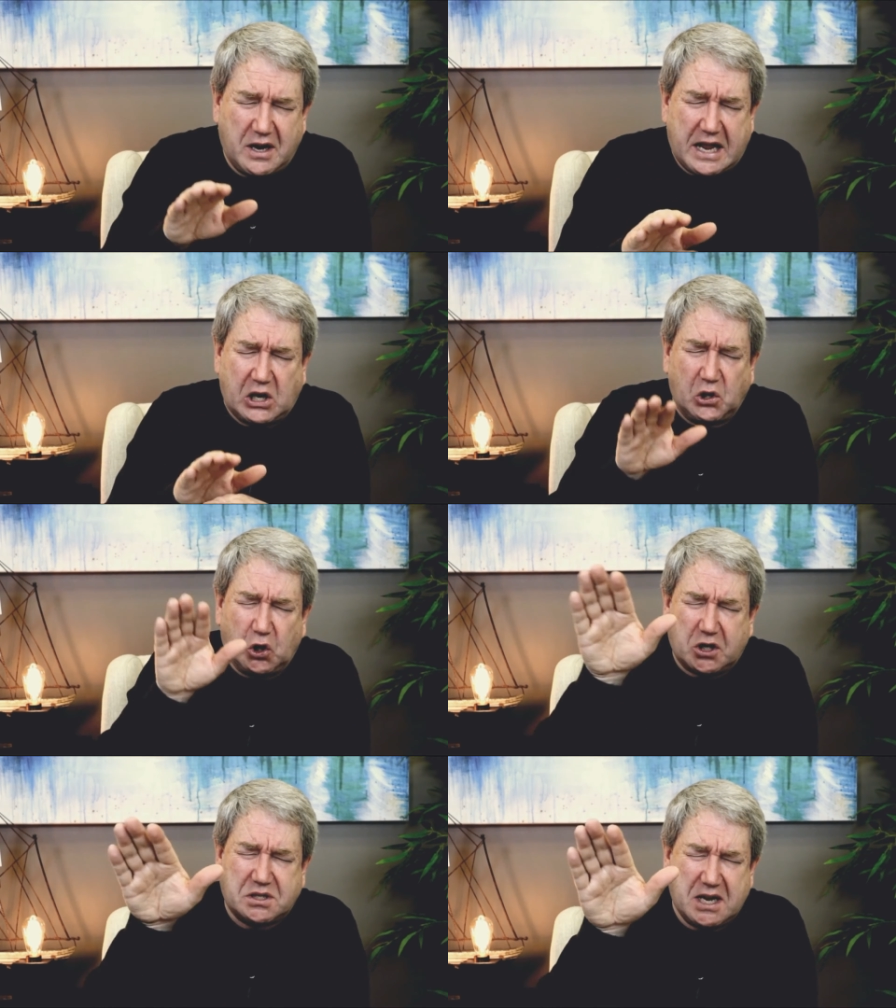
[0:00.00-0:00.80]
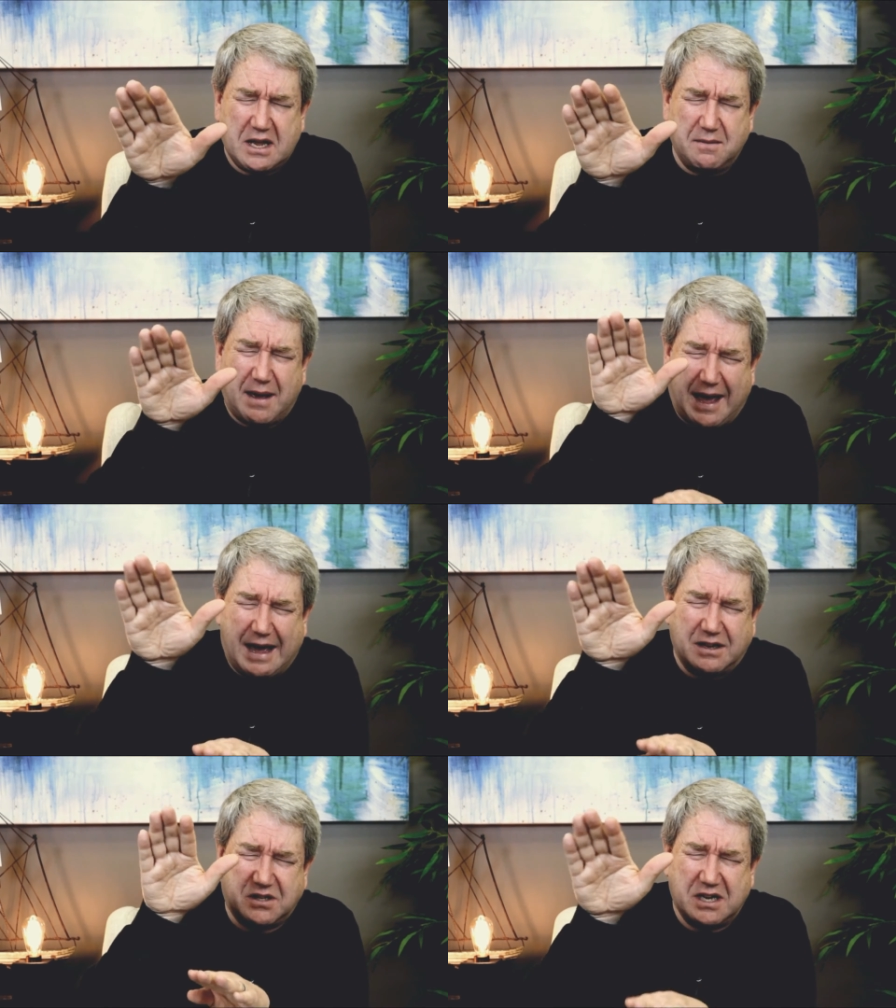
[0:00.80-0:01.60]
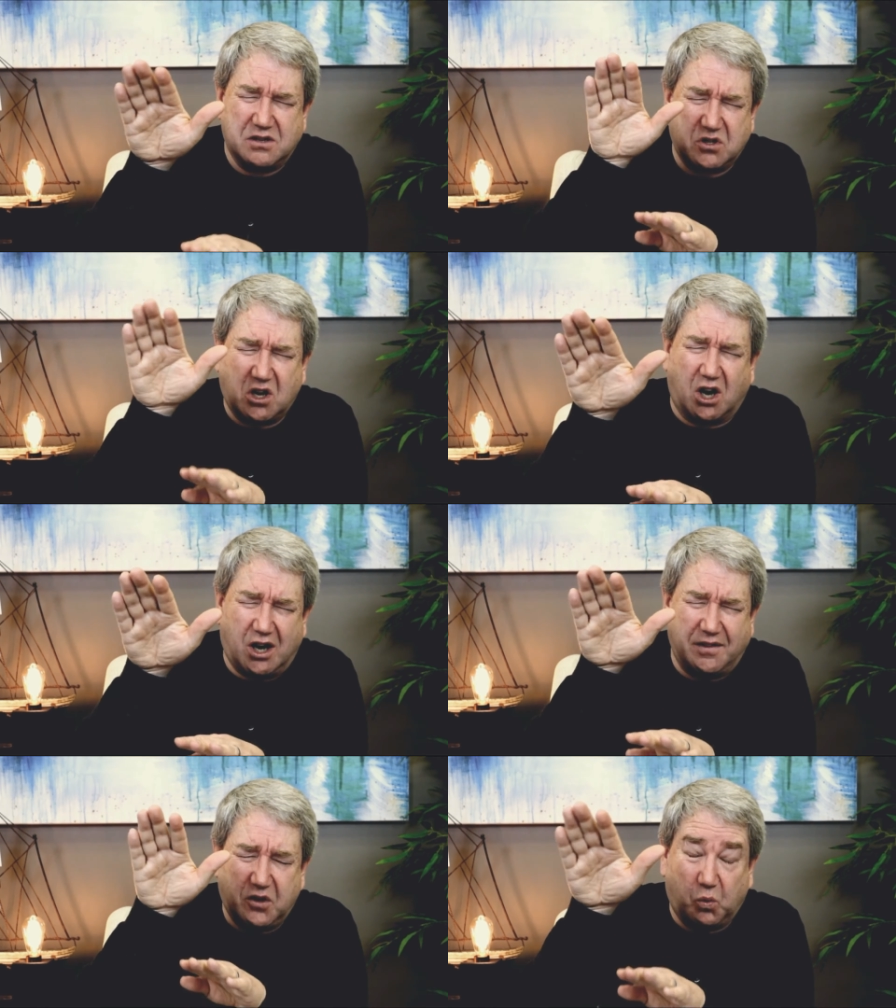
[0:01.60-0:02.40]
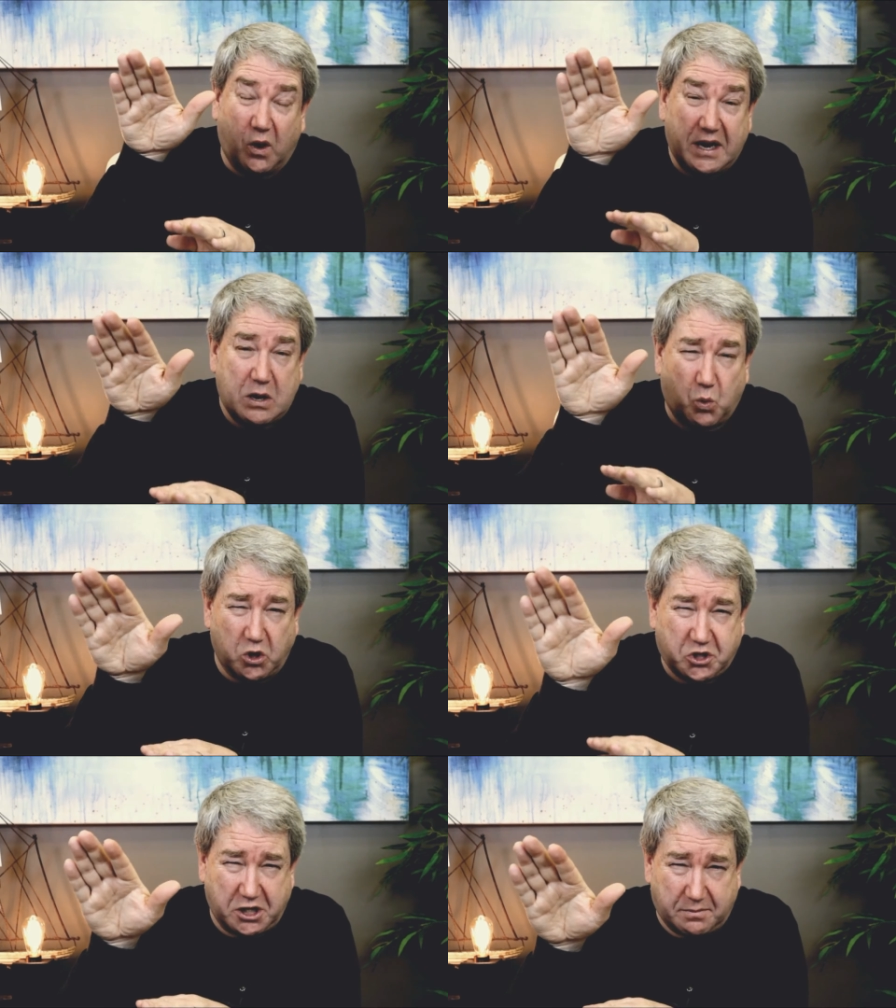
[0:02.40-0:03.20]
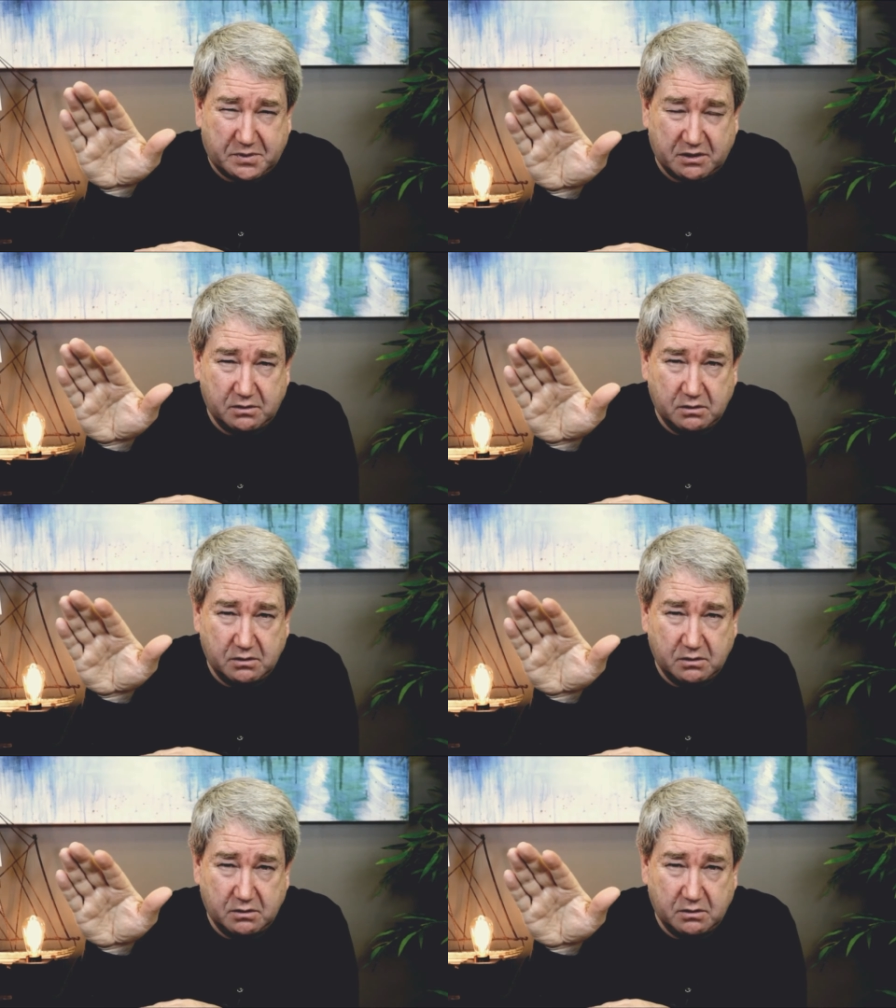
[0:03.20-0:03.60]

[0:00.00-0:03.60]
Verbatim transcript: he looked to him as his God, the one he worshiped.